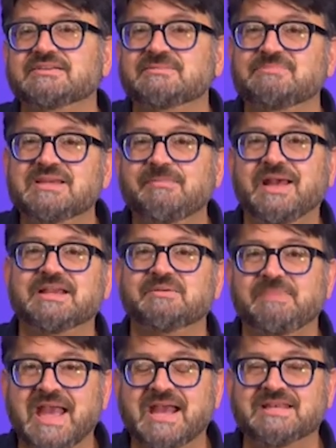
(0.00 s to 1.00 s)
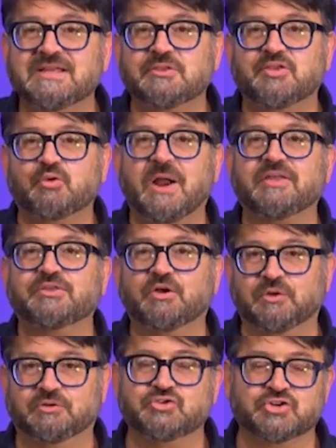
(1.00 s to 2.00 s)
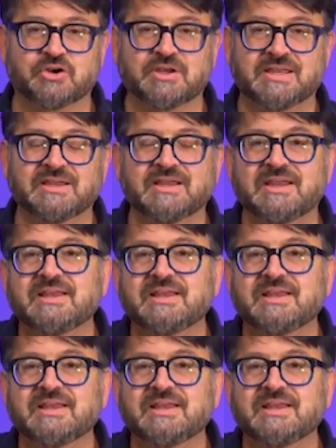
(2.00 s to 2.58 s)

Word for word: to be my companion throughout the whole journey.